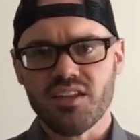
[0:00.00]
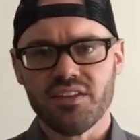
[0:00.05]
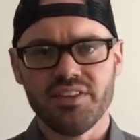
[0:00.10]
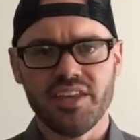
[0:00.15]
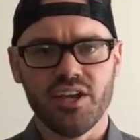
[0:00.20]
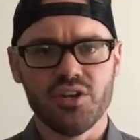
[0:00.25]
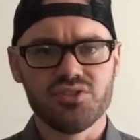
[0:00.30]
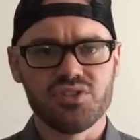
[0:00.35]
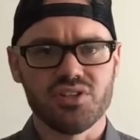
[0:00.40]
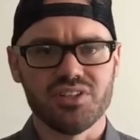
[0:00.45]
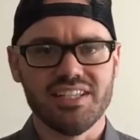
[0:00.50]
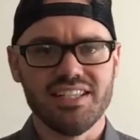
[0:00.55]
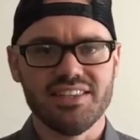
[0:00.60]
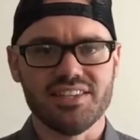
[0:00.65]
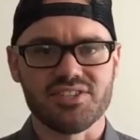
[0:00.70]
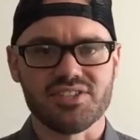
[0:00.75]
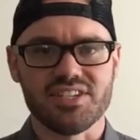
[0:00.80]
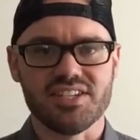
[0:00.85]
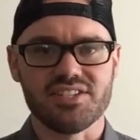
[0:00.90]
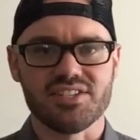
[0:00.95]
They also
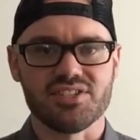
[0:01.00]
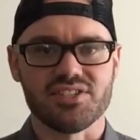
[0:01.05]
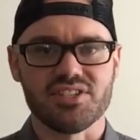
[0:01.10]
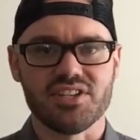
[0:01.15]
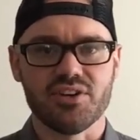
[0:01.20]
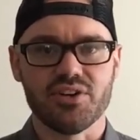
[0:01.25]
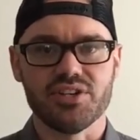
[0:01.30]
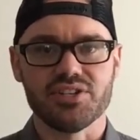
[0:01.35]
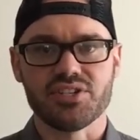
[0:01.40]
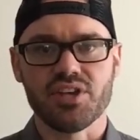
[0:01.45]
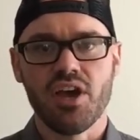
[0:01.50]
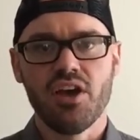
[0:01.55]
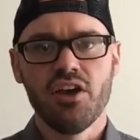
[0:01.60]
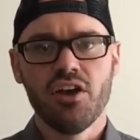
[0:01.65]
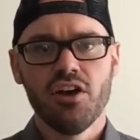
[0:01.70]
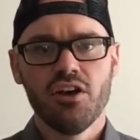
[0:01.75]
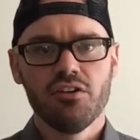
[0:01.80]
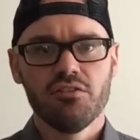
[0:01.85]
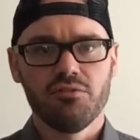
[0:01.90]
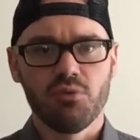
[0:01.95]
lead the season series
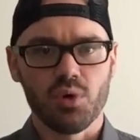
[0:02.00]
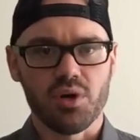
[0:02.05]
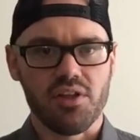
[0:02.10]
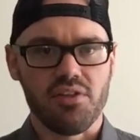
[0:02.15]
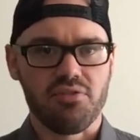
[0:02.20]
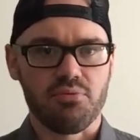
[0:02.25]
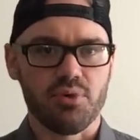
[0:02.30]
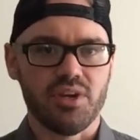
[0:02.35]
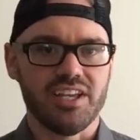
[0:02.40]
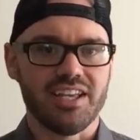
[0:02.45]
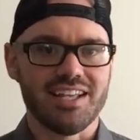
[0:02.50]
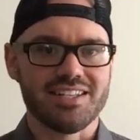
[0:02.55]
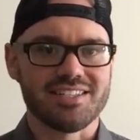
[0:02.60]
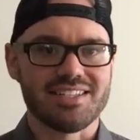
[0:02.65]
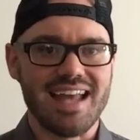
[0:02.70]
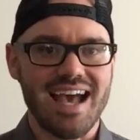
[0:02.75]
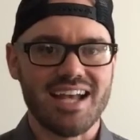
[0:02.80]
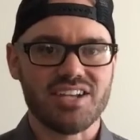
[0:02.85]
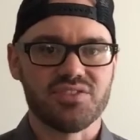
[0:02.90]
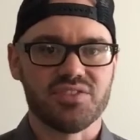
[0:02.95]
4-3
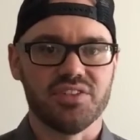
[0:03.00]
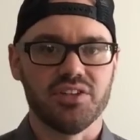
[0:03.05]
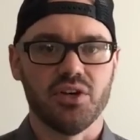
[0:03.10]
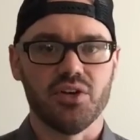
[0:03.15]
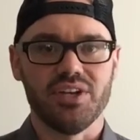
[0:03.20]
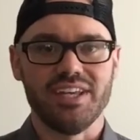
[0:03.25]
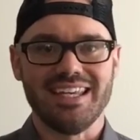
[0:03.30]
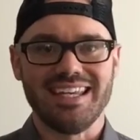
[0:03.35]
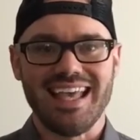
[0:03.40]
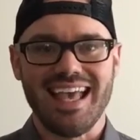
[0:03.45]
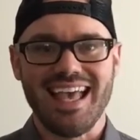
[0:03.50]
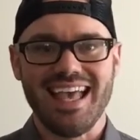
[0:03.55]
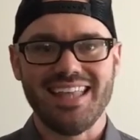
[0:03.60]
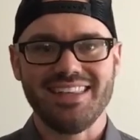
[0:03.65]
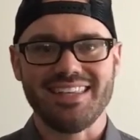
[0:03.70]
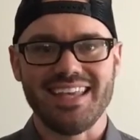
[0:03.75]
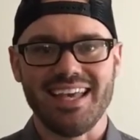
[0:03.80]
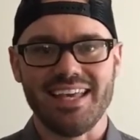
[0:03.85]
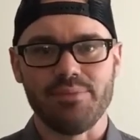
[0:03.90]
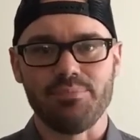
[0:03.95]
against Nashville in
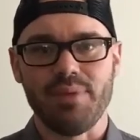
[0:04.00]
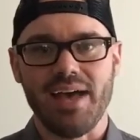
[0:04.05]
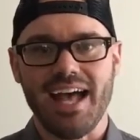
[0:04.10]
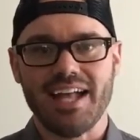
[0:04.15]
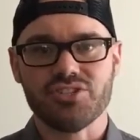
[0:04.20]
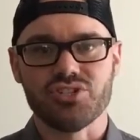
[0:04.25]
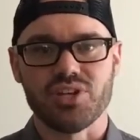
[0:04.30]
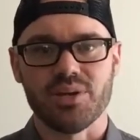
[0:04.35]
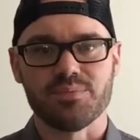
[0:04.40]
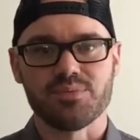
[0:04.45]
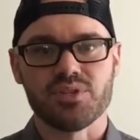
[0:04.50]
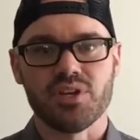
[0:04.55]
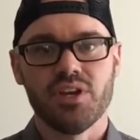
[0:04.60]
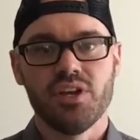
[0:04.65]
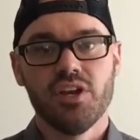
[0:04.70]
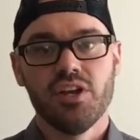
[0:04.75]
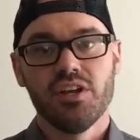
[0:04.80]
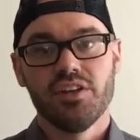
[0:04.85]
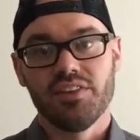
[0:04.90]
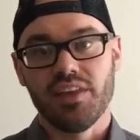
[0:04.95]
head-to-head matchups.
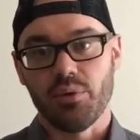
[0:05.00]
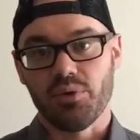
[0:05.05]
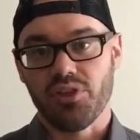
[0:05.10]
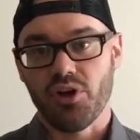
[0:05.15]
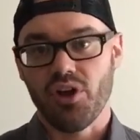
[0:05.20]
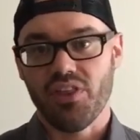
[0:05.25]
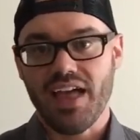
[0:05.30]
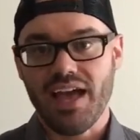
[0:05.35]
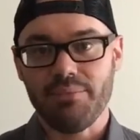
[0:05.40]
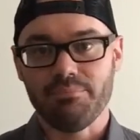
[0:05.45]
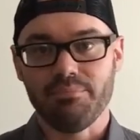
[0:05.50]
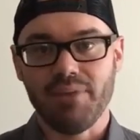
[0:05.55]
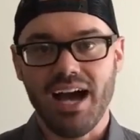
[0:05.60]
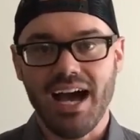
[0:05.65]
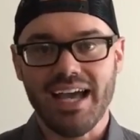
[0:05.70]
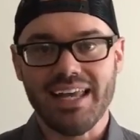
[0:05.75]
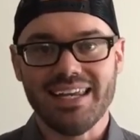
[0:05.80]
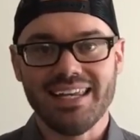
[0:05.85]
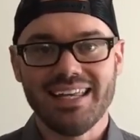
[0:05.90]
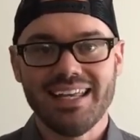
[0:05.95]
Now, with all that in
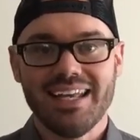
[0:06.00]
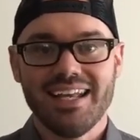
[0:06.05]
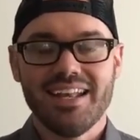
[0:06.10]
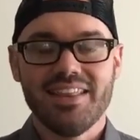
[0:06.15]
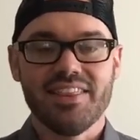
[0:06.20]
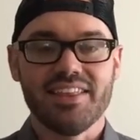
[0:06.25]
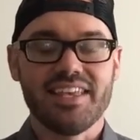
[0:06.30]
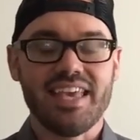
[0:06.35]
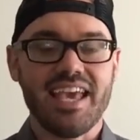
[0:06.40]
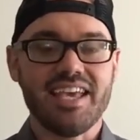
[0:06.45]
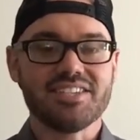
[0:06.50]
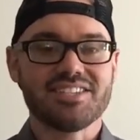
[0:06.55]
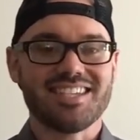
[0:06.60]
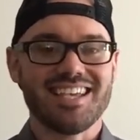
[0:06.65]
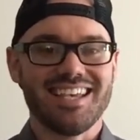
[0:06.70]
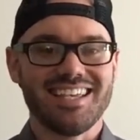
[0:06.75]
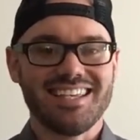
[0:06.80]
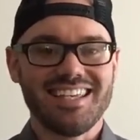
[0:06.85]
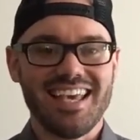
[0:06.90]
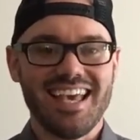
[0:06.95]
mind, the
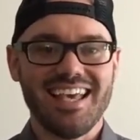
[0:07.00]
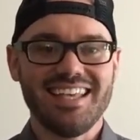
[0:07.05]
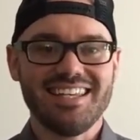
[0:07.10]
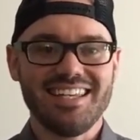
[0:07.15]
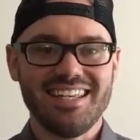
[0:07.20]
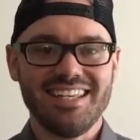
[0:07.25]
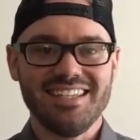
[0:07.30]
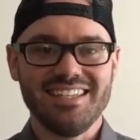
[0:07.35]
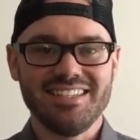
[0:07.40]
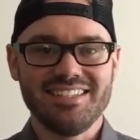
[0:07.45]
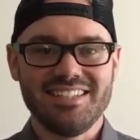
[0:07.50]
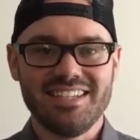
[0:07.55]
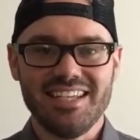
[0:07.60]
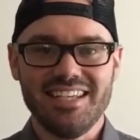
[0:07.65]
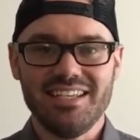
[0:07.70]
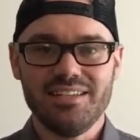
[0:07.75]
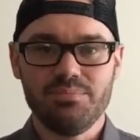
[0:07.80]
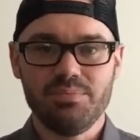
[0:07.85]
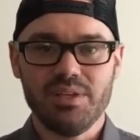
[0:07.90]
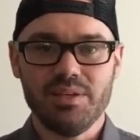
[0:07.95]
case can
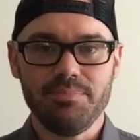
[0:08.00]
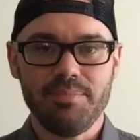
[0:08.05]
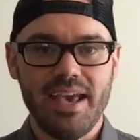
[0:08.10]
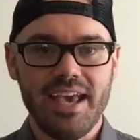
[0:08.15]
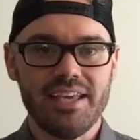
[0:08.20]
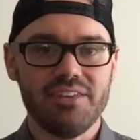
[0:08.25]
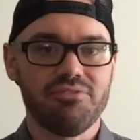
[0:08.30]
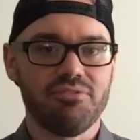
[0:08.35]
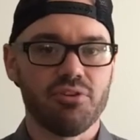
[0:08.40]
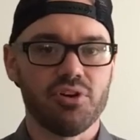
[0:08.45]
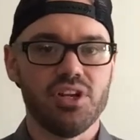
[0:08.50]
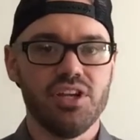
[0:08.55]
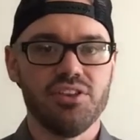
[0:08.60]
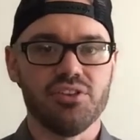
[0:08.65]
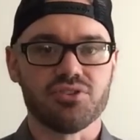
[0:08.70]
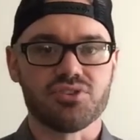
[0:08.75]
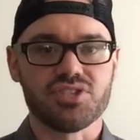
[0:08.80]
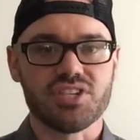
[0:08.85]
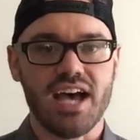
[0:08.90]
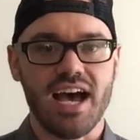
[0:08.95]
indeed be made for
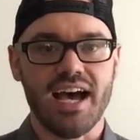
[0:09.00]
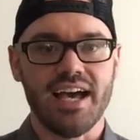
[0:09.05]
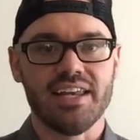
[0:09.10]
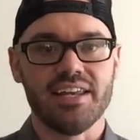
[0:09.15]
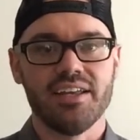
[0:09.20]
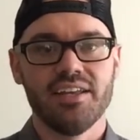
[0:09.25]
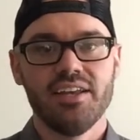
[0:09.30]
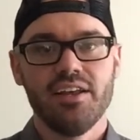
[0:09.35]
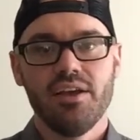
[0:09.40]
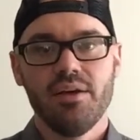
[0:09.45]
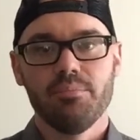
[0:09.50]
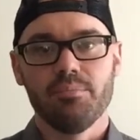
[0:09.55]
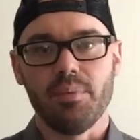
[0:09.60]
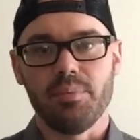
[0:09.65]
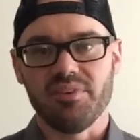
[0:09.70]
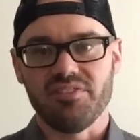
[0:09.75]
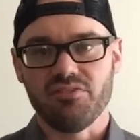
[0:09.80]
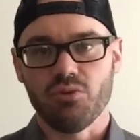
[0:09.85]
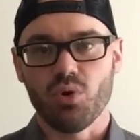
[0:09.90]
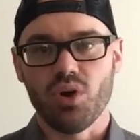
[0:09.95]
either side,
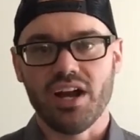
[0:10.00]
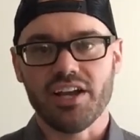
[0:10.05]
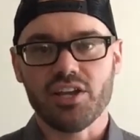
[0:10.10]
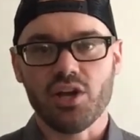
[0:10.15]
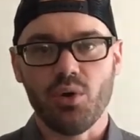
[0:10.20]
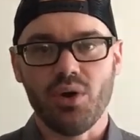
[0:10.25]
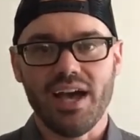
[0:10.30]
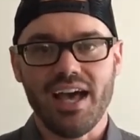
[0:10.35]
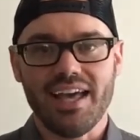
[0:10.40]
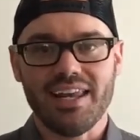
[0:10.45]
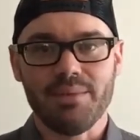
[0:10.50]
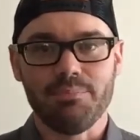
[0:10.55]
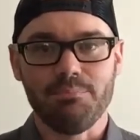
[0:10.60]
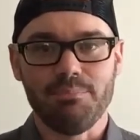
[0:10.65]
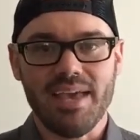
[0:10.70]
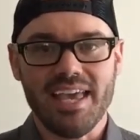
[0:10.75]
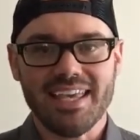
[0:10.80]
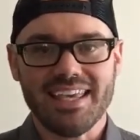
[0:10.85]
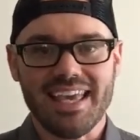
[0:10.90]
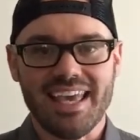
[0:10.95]
but before I go ahead
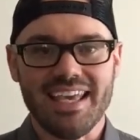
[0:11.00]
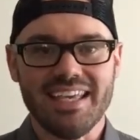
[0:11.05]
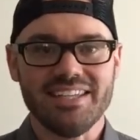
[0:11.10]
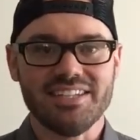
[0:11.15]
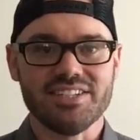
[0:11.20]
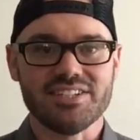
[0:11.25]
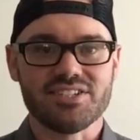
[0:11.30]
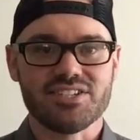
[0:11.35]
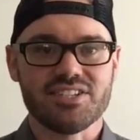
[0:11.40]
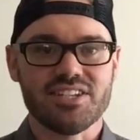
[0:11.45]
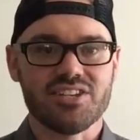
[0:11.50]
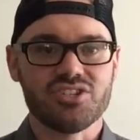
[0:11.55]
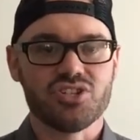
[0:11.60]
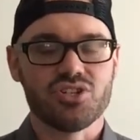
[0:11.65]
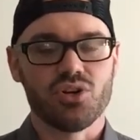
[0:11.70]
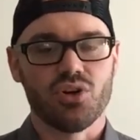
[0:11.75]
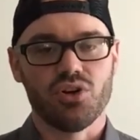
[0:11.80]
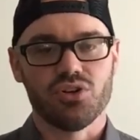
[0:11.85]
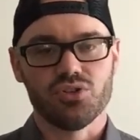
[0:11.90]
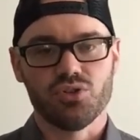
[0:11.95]
and make a
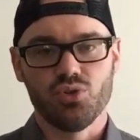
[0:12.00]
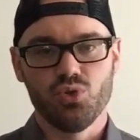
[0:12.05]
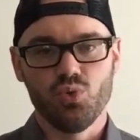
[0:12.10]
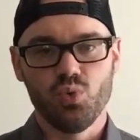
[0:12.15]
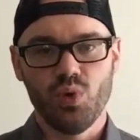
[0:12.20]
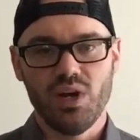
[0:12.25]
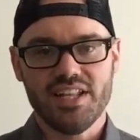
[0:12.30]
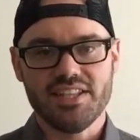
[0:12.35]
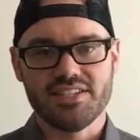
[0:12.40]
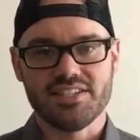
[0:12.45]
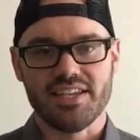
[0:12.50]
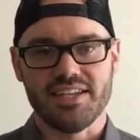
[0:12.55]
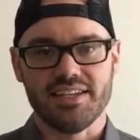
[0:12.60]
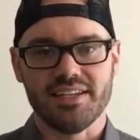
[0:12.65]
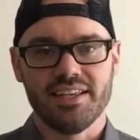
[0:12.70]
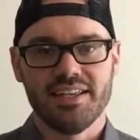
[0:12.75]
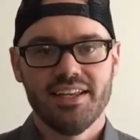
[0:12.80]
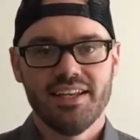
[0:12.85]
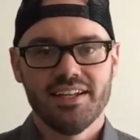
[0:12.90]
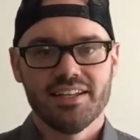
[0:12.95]
decision on who wins
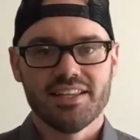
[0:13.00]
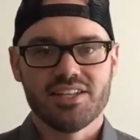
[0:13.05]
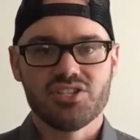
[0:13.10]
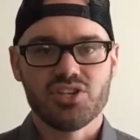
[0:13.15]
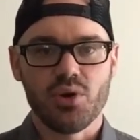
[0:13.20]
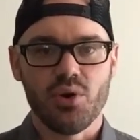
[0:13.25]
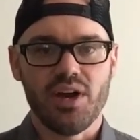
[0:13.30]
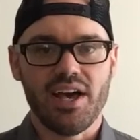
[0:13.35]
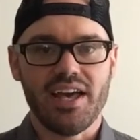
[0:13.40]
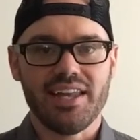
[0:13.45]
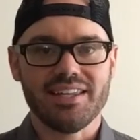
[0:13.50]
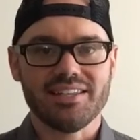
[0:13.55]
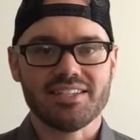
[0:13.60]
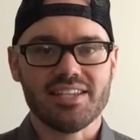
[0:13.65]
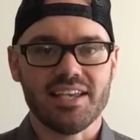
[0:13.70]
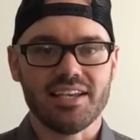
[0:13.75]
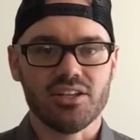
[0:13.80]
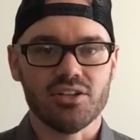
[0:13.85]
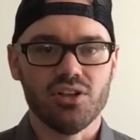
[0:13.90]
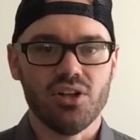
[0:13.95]
it, let's go ahead and
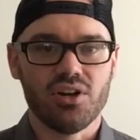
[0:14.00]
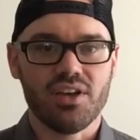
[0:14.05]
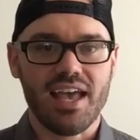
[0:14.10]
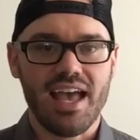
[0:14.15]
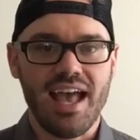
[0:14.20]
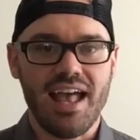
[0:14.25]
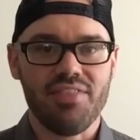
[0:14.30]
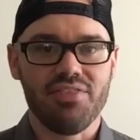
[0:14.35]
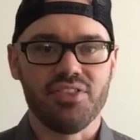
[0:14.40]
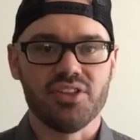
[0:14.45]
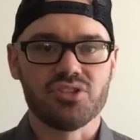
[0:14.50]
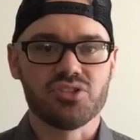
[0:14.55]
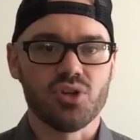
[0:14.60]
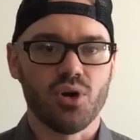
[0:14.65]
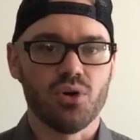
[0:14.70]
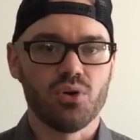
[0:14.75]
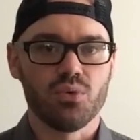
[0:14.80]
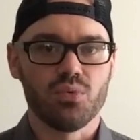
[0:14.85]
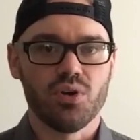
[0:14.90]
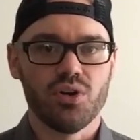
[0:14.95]
take a look at the
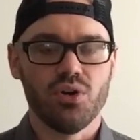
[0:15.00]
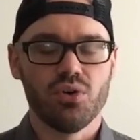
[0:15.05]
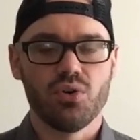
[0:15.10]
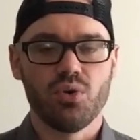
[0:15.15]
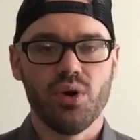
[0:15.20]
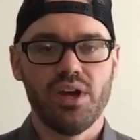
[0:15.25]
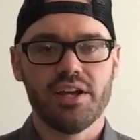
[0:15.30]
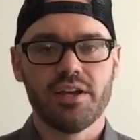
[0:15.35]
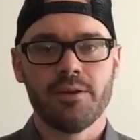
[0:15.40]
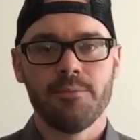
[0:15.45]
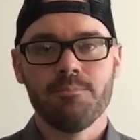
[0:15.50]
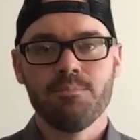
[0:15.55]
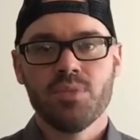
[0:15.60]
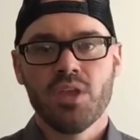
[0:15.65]
total real quick.